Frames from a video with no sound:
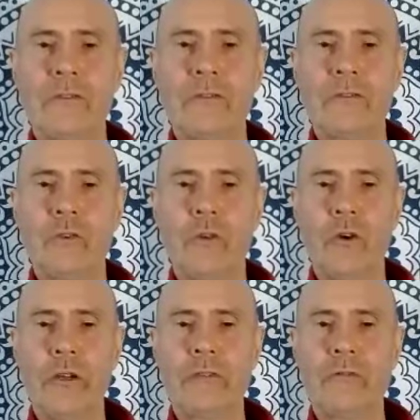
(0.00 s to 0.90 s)
the
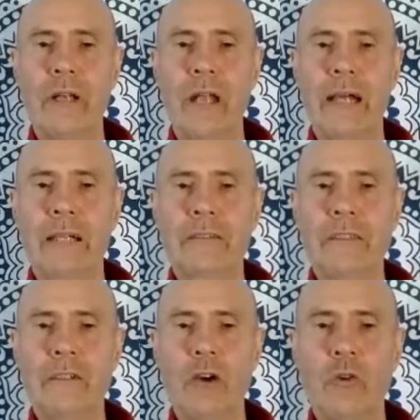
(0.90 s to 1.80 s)
jaw is
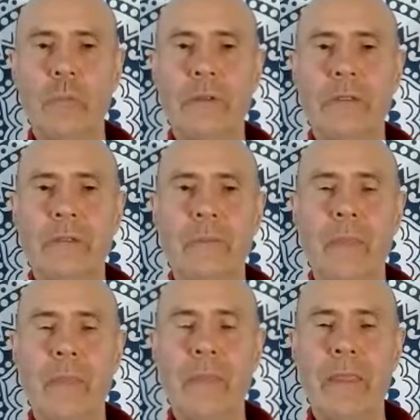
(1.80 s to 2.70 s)
relaxing open.
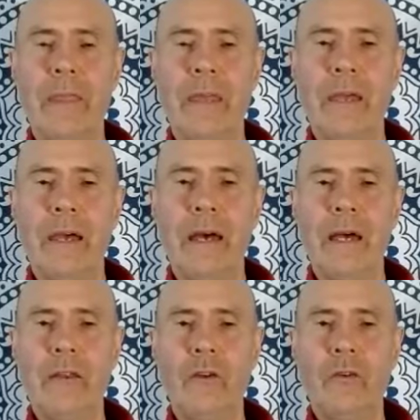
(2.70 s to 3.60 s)

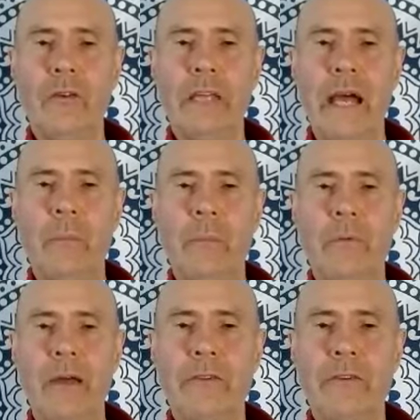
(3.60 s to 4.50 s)
And on the
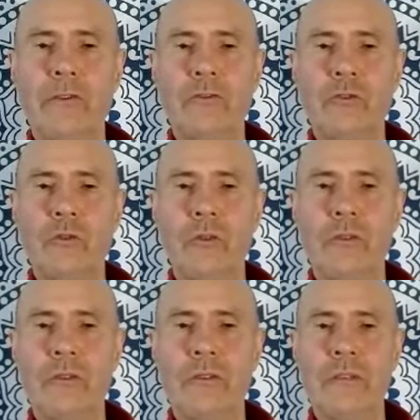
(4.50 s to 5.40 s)
out-breath, the
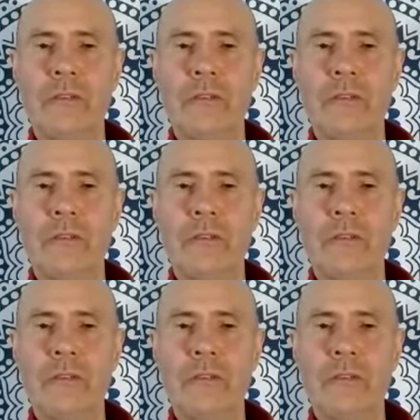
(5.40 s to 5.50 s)
jaw